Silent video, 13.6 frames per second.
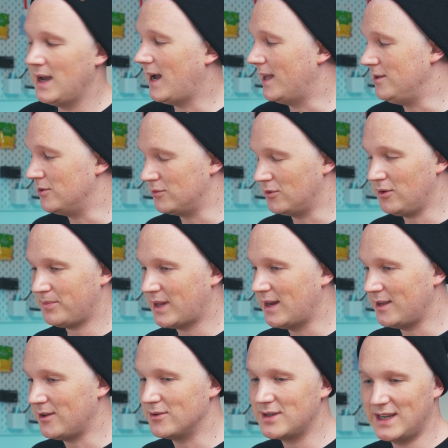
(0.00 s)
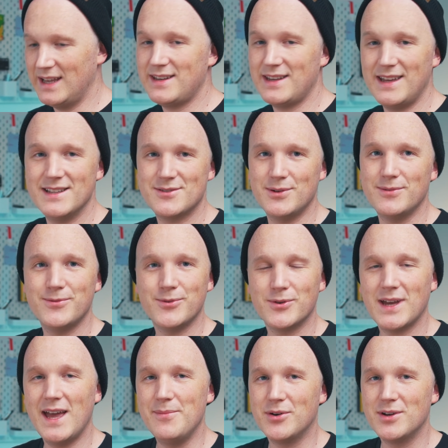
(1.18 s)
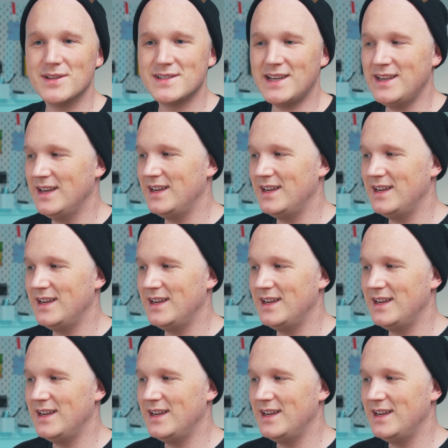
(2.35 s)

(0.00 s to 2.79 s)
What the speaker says: and you're not planning on connecting it to a 4K monitor,